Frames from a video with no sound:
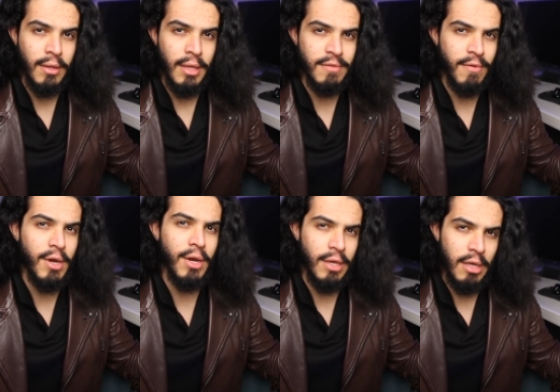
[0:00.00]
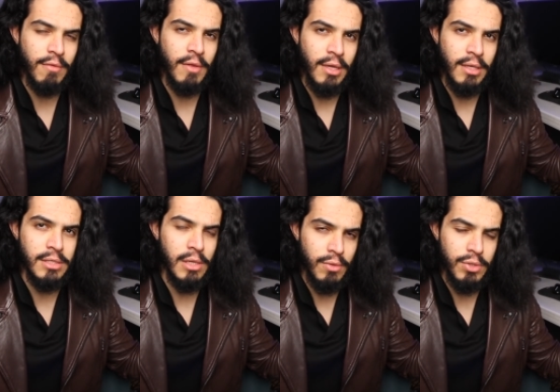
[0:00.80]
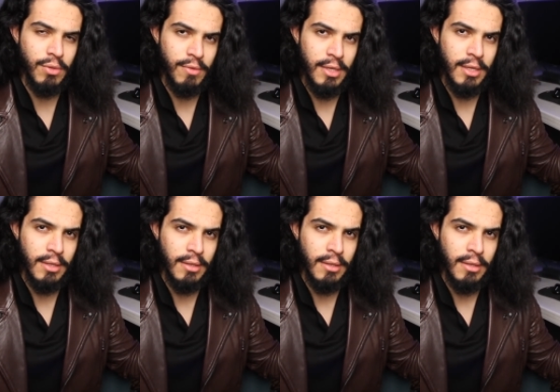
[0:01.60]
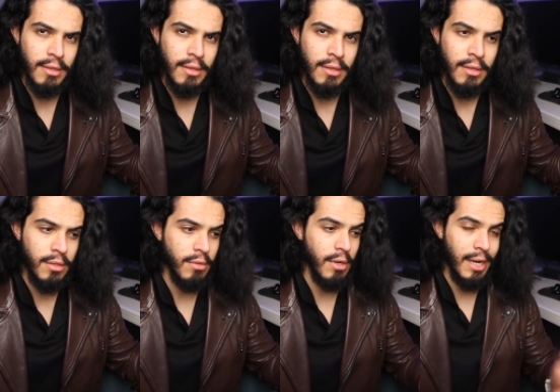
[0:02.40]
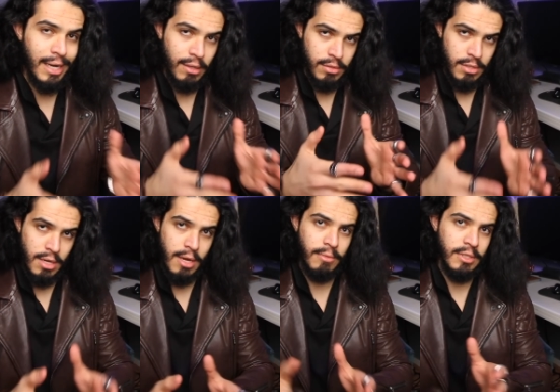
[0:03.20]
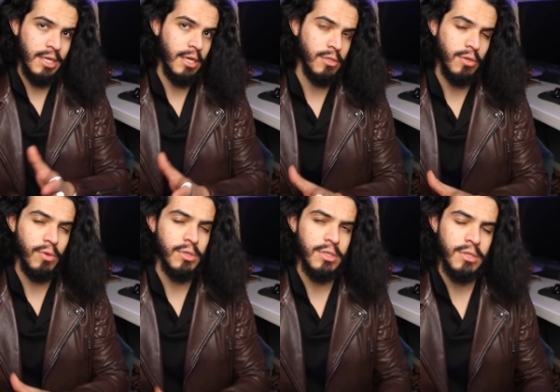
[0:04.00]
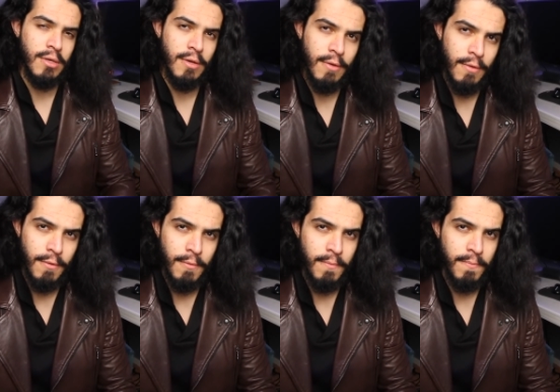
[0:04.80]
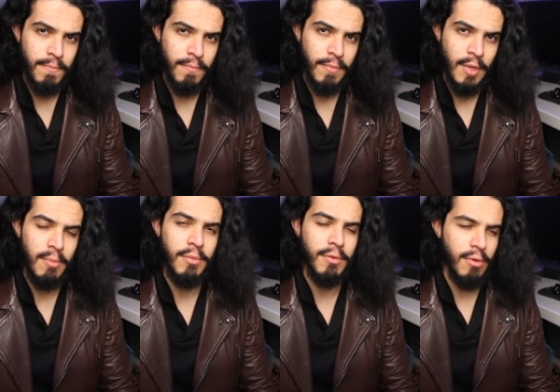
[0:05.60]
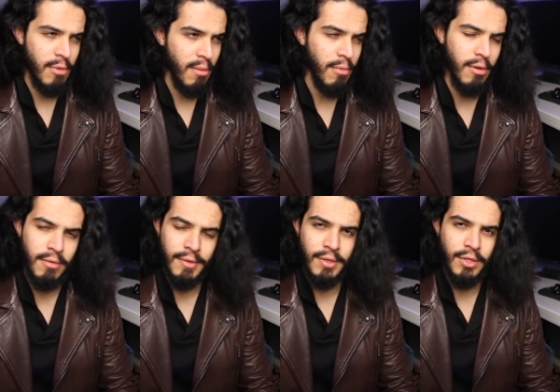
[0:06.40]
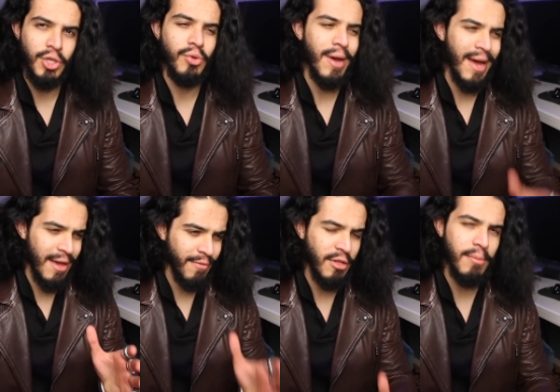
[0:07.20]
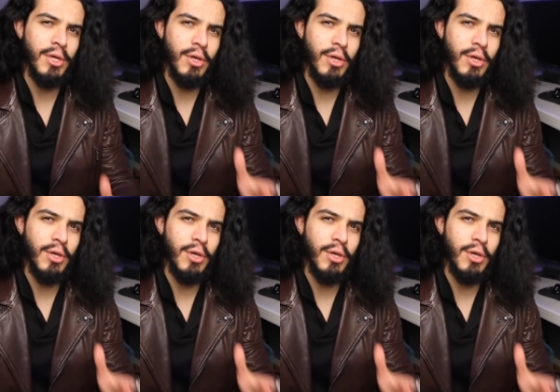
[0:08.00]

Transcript: That's very naive thinking, it's delusional thinking. You've got to allow time to take its course. But remember, you have to be